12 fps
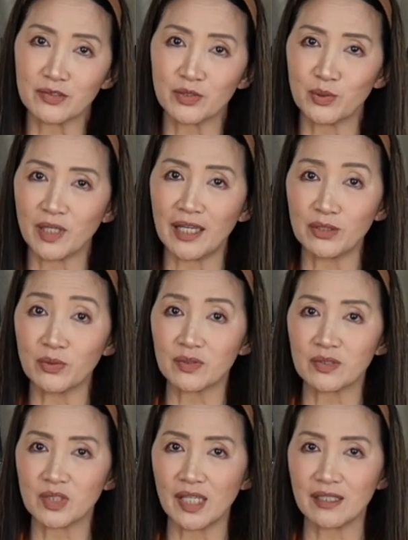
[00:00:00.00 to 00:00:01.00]
so you can use
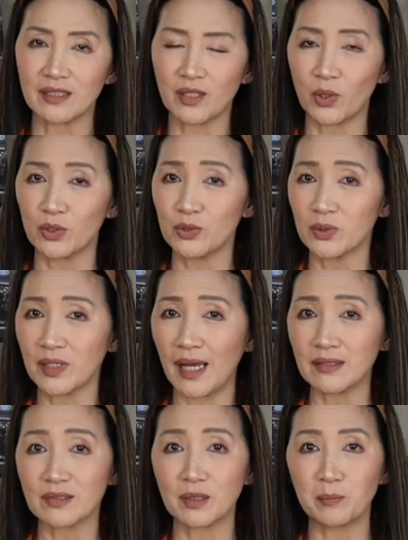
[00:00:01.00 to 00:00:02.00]
a shaker or you
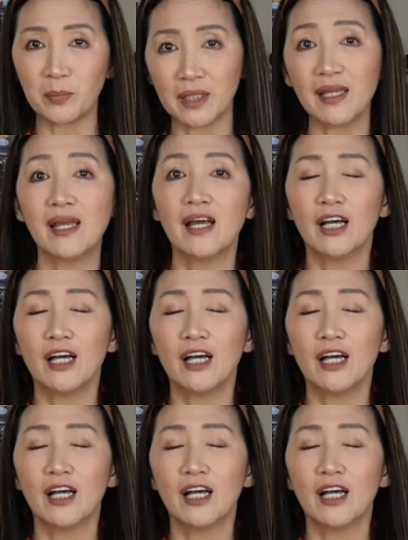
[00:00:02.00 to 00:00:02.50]
can simply